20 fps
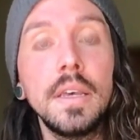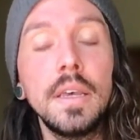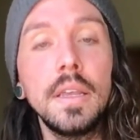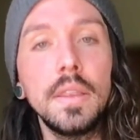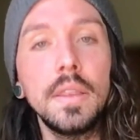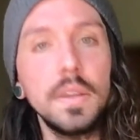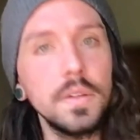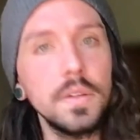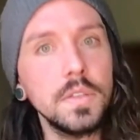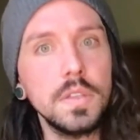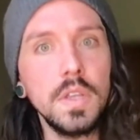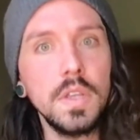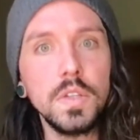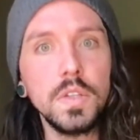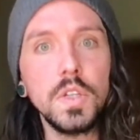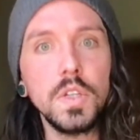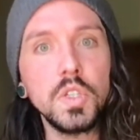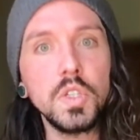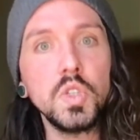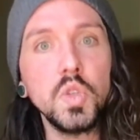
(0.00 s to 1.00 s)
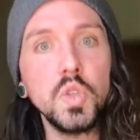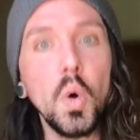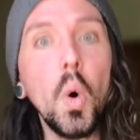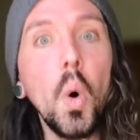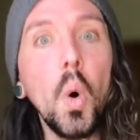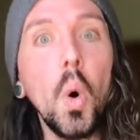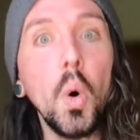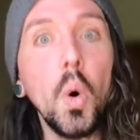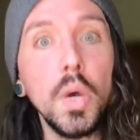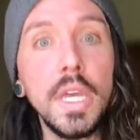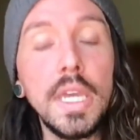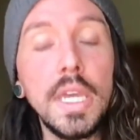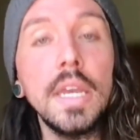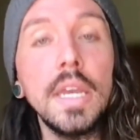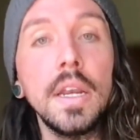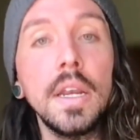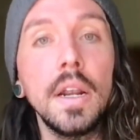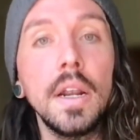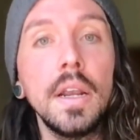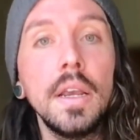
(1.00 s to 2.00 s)
There's a soul
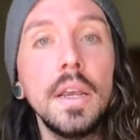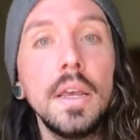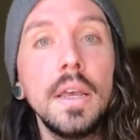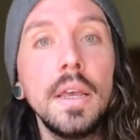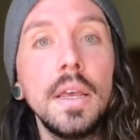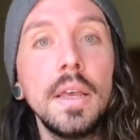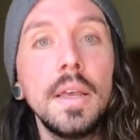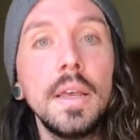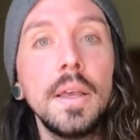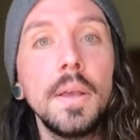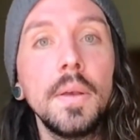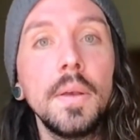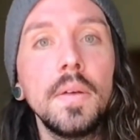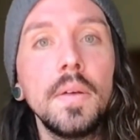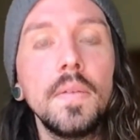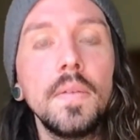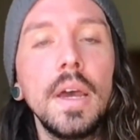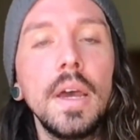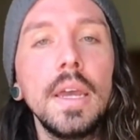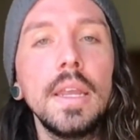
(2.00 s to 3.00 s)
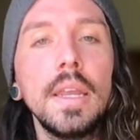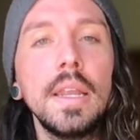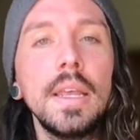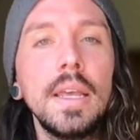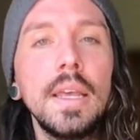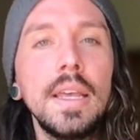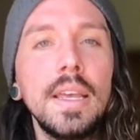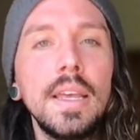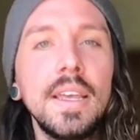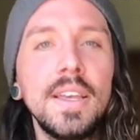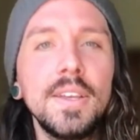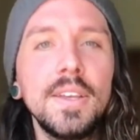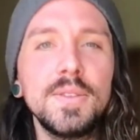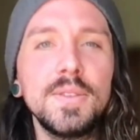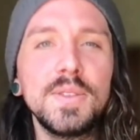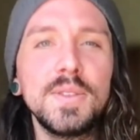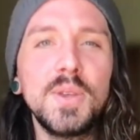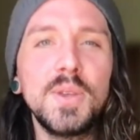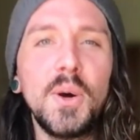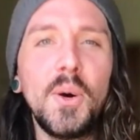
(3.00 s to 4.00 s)
here, right?
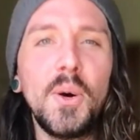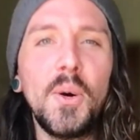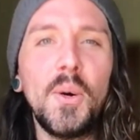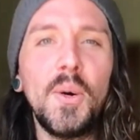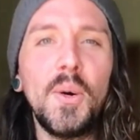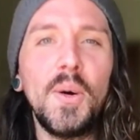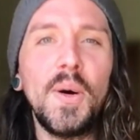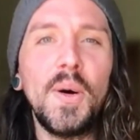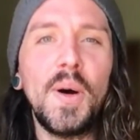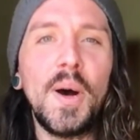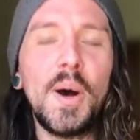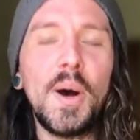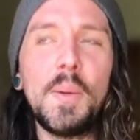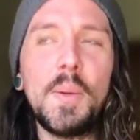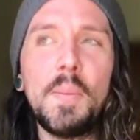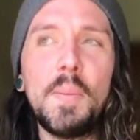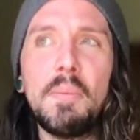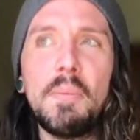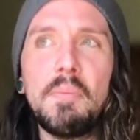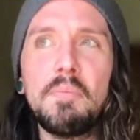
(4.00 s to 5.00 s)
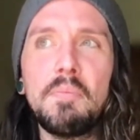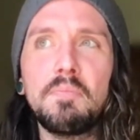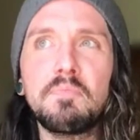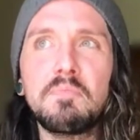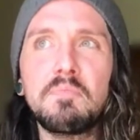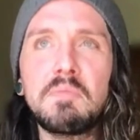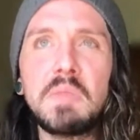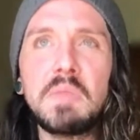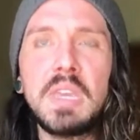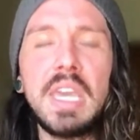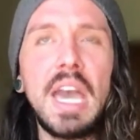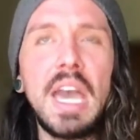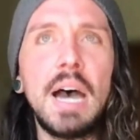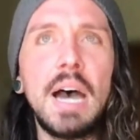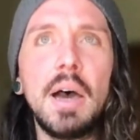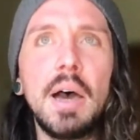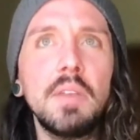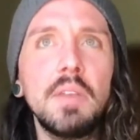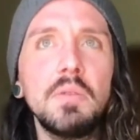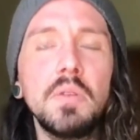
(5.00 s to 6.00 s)
So,
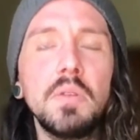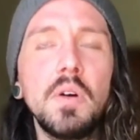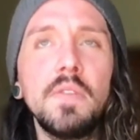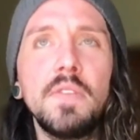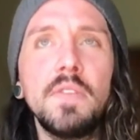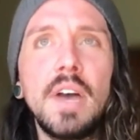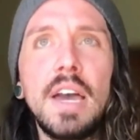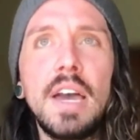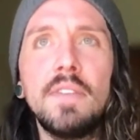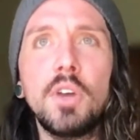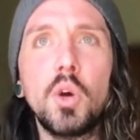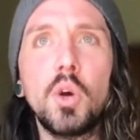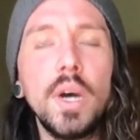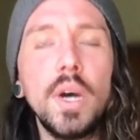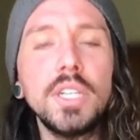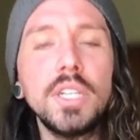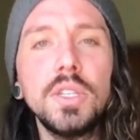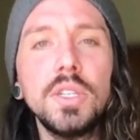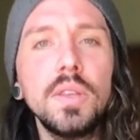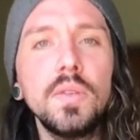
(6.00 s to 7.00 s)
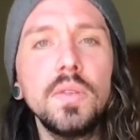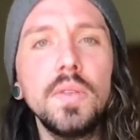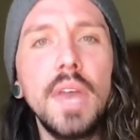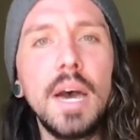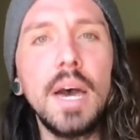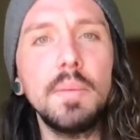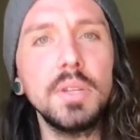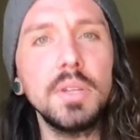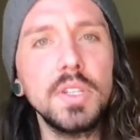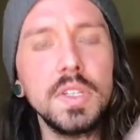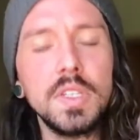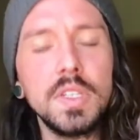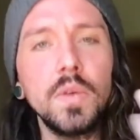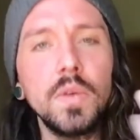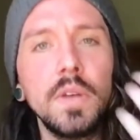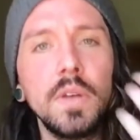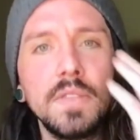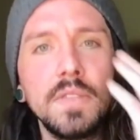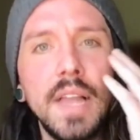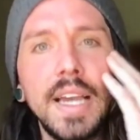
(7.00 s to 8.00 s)
yeah, I don't know if I have a question through that, but just a
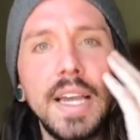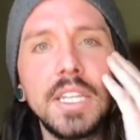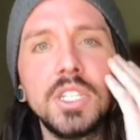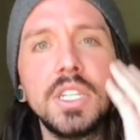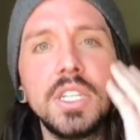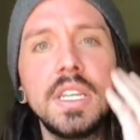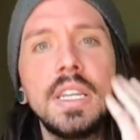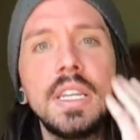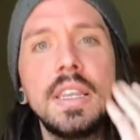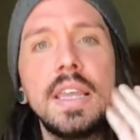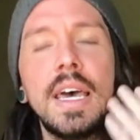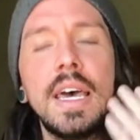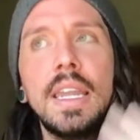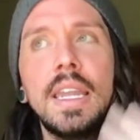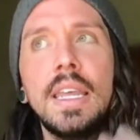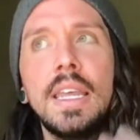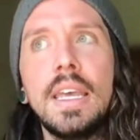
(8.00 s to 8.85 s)
reflection that